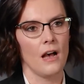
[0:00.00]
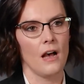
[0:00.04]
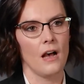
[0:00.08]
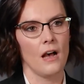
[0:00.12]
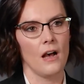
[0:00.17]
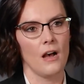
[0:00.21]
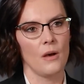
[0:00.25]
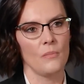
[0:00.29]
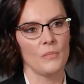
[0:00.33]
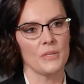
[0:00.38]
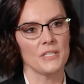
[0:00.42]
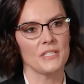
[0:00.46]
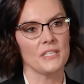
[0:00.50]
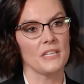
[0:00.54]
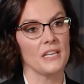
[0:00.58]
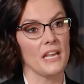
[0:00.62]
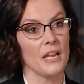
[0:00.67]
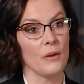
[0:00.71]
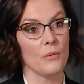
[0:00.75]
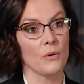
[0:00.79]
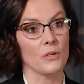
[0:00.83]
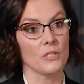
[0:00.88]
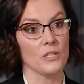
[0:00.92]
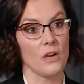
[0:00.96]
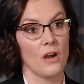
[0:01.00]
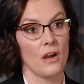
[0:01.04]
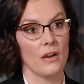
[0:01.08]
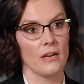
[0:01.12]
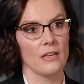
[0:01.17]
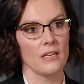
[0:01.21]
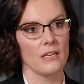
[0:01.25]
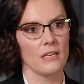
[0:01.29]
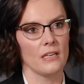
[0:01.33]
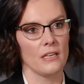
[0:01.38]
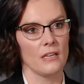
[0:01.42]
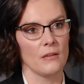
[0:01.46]
And today we're
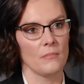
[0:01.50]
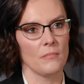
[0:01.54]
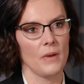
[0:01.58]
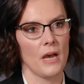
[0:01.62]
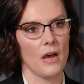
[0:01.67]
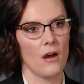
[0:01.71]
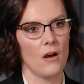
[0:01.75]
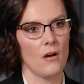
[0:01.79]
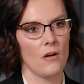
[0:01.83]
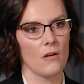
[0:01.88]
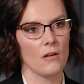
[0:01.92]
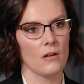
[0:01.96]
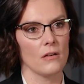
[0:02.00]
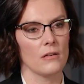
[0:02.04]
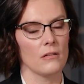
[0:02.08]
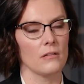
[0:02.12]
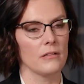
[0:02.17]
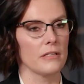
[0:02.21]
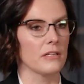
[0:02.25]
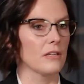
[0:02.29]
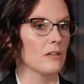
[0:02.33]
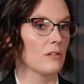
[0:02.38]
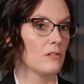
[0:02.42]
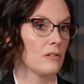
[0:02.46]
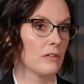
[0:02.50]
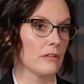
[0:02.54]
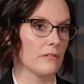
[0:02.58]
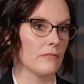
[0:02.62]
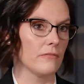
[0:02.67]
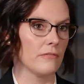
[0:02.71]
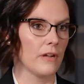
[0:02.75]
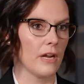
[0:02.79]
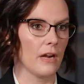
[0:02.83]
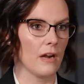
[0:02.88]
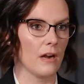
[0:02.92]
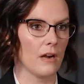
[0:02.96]
talking about clinical
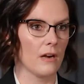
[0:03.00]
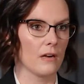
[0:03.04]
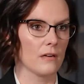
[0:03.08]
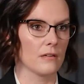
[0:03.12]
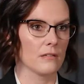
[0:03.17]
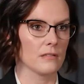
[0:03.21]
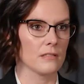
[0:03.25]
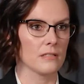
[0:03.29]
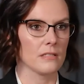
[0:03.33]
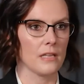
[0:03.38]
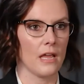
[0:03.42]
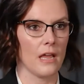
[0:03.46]
affairs